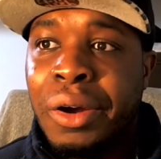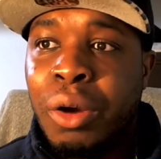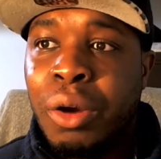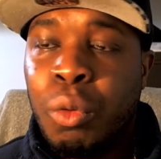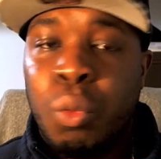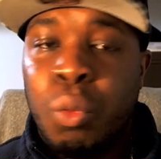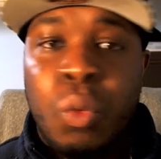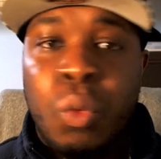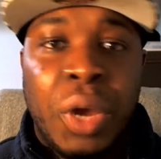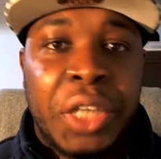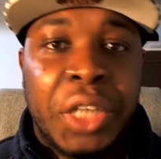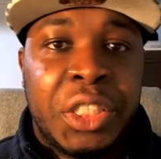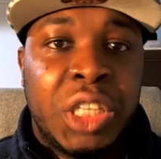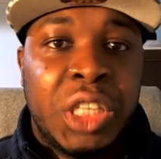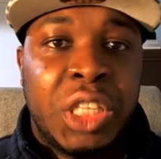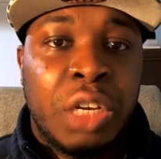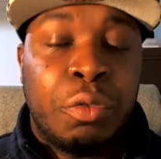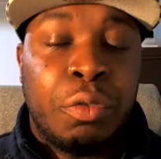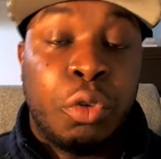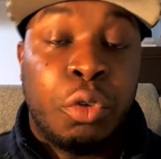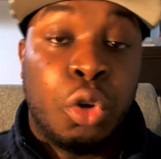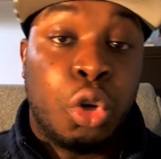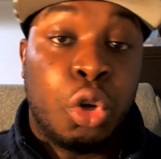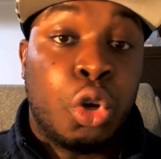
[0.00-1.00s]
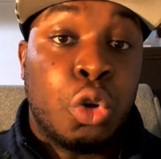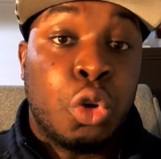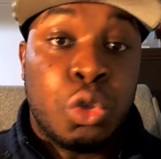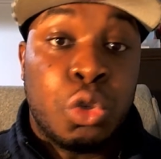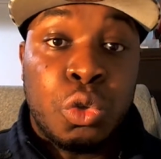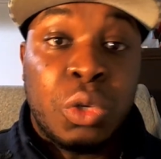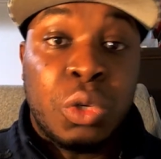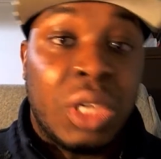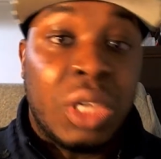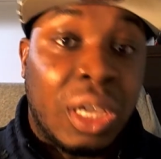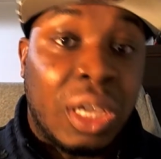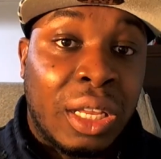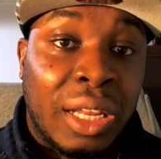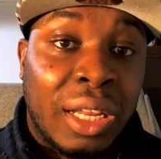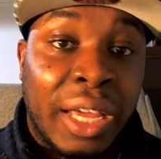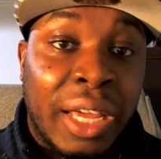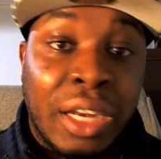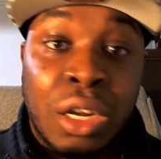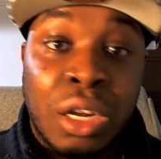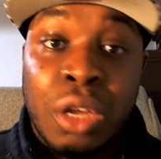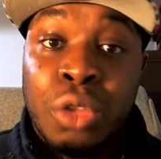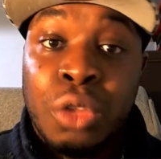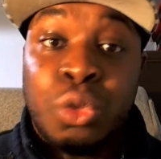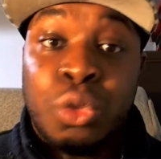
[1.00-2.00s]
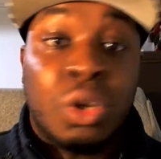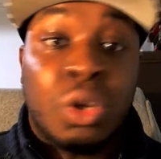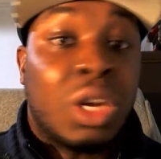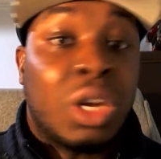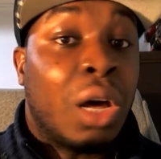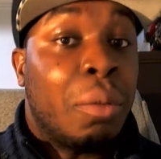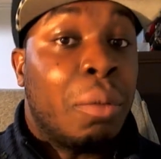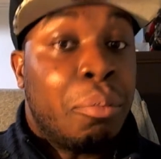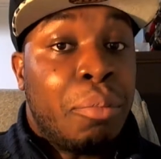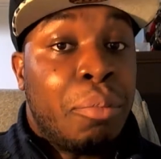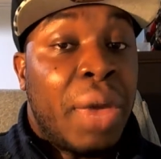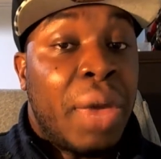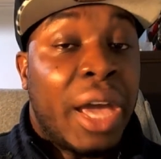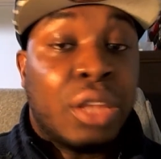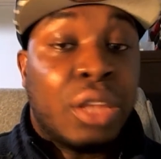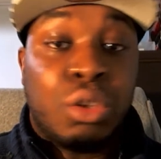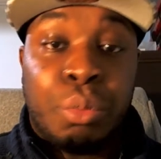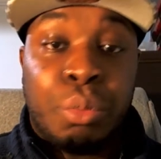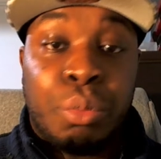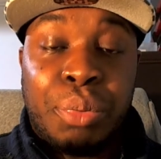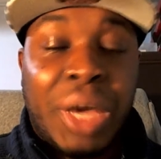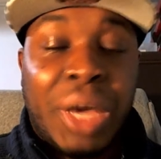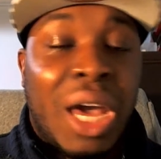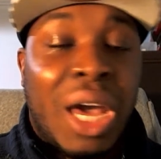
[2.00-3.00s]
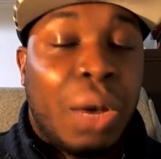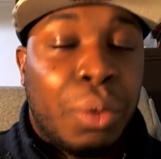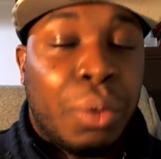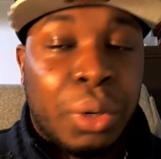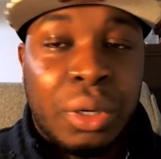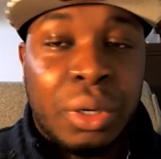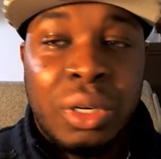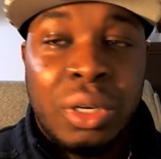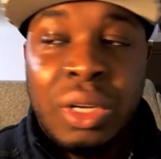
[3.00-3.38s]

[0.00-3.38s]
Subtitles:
wishing for the Kozuki clan to come back to power.